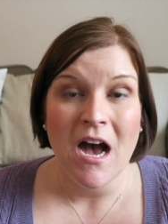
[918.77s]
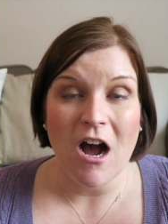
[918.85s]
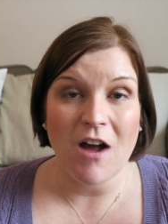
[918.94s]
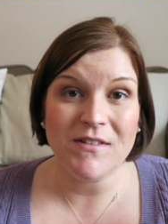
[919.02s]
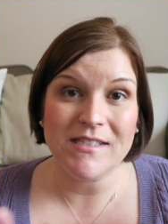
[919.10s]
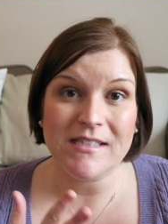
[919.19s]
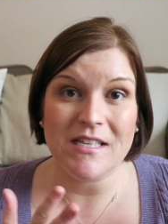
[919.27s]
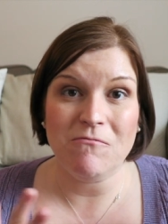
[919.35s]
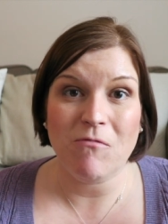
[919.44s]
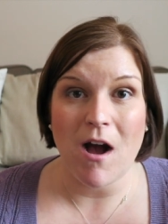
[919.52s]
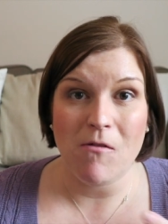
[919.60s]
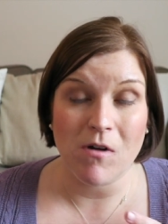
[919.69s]
Obviously,
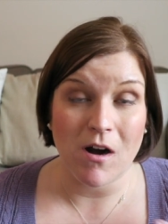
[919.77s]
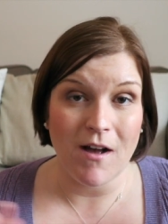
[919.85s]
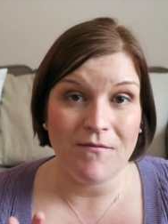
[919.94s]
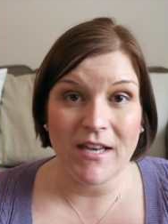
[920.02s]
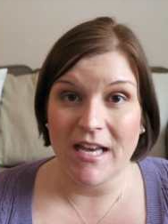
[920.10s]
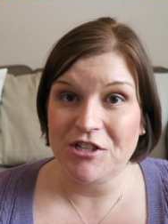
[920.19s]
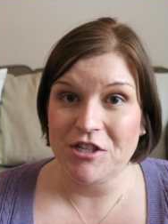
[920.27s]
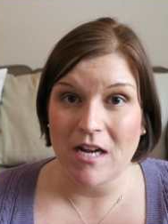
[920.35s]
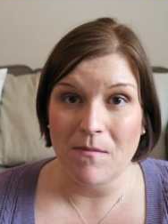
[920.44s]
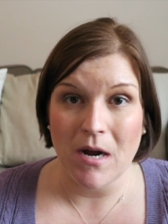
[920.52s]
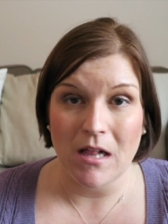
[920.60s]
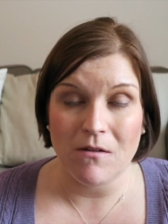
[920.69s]
while we're on vacation,
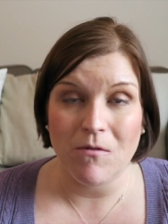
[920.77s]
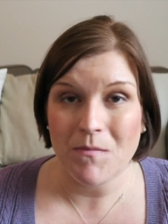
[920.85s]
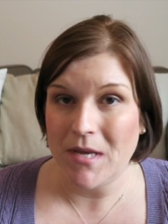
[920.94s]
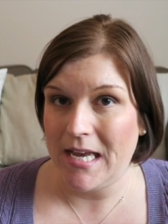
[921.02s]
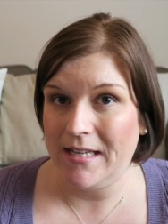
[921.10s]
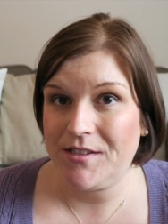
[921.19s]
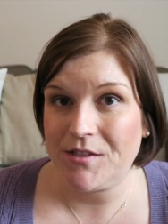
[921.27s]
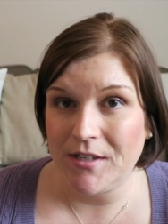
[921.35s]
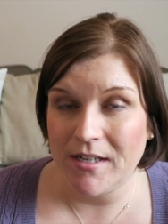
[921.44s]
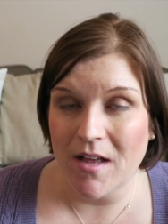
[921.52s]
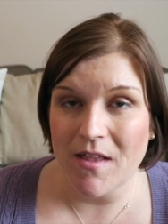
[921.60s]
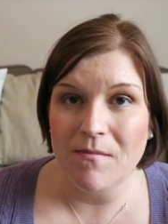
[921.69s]
I probably won't be
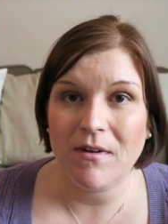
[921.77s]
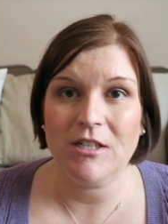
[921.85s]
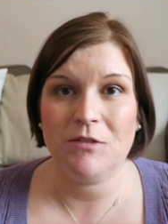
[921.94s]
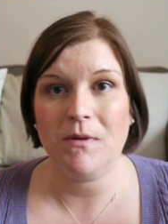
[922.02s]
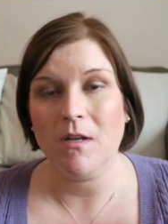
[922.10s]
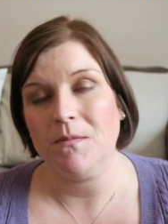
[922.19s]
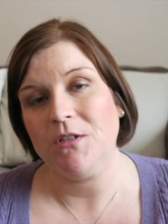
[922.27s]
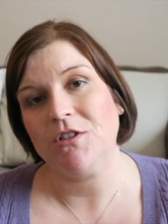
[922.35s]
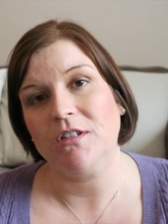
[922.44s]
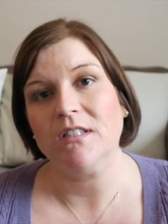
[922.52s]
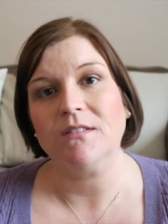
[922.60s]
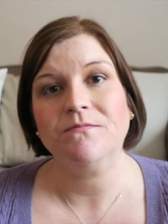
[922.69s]
answering all that much, but I'll be
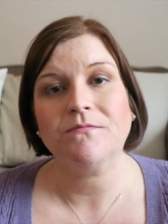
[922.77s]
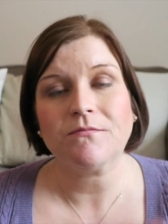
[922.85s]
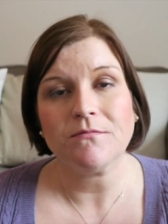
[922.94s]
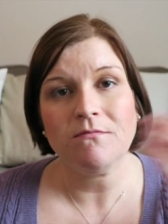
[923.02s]
sure to